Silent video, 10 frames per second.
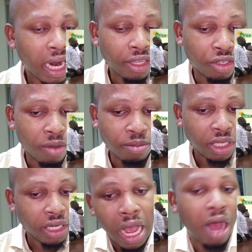That is
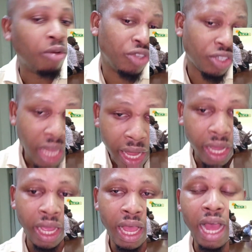something I will
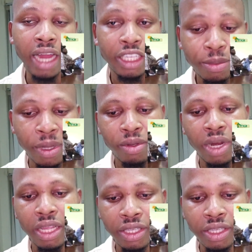say at this particular